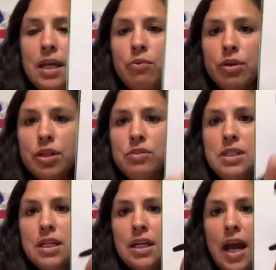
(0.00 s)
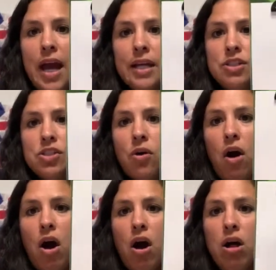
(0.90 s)
And we're using an edge, so
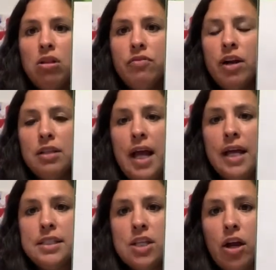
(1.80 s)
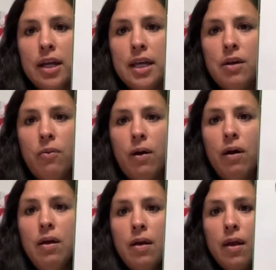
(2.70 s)
all of our lines are equal.
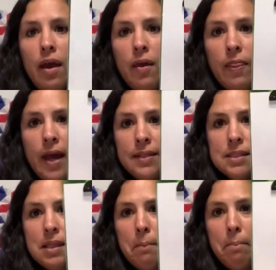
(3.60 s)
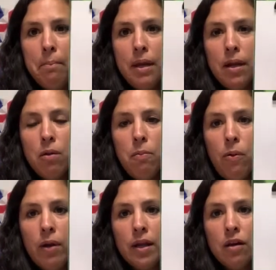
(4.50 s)
And that's the middle
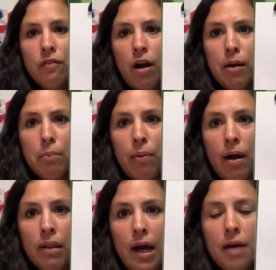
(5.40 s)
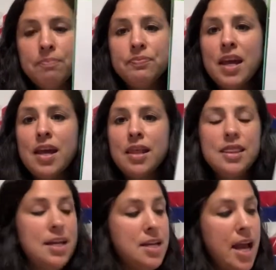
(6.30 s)
point of our umbrella.
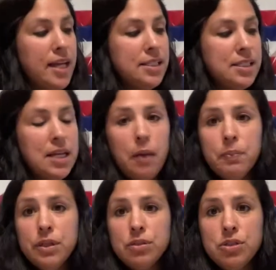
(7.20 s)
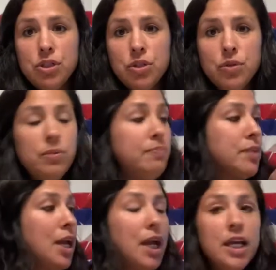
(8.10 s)
The next step you'll do
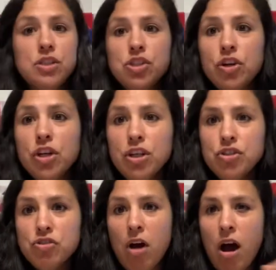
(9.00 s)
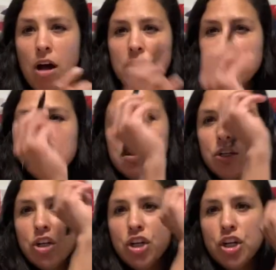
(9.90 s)
is you're gonna draw little
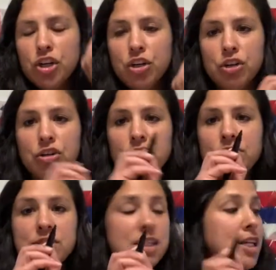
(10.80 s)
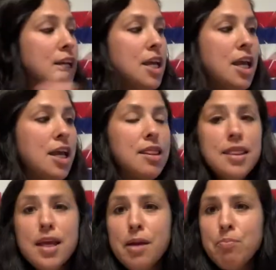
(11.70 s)
curves in
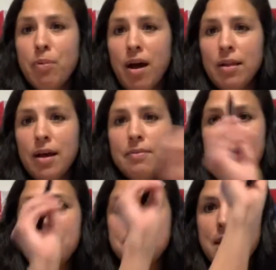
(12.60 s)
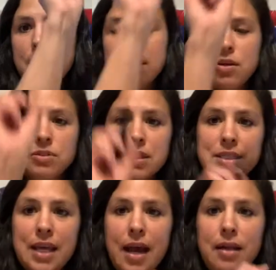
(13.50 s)
the umbrella that make those
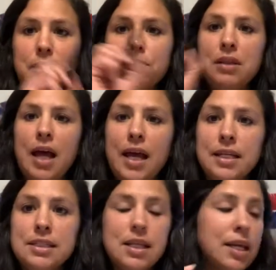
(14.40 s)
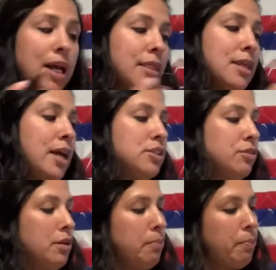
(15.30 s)
scalloped lines like at the edge of
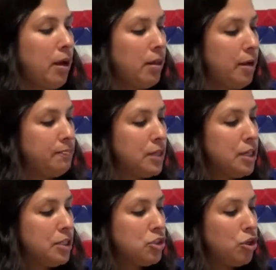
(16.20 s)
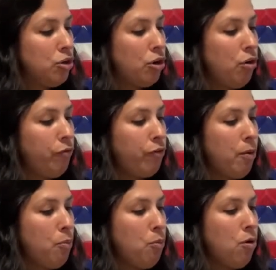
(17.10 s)
the umbrella. So you'll go
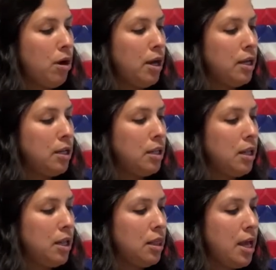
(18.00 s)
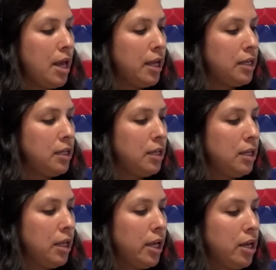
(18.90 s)
from one line
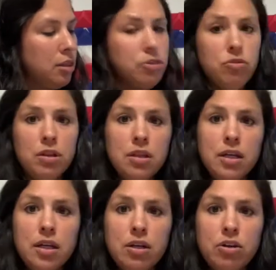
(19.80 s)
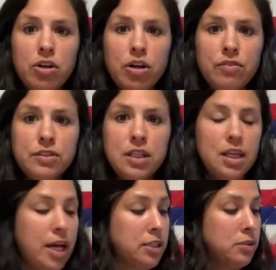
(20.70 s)
and do a little curve to the
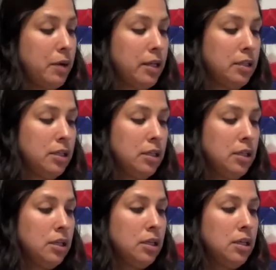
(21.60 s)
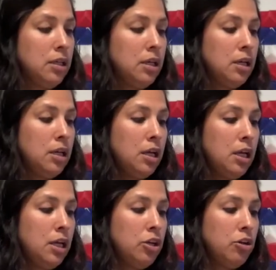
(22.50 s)
next one.
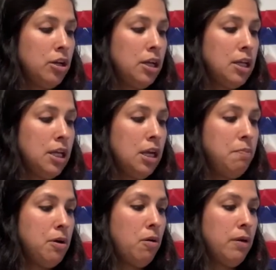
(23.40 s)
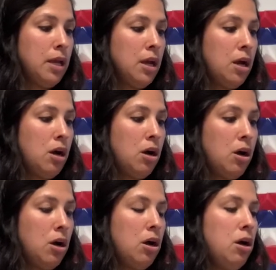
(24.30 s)
And you're gonna keep going
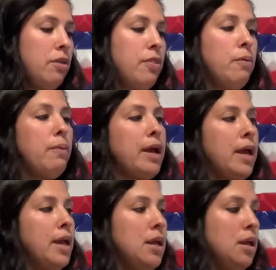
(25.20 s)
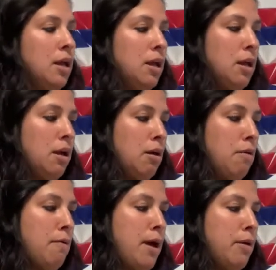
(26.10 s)
all the way
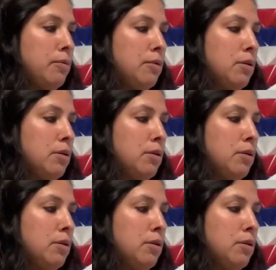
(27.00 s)
around.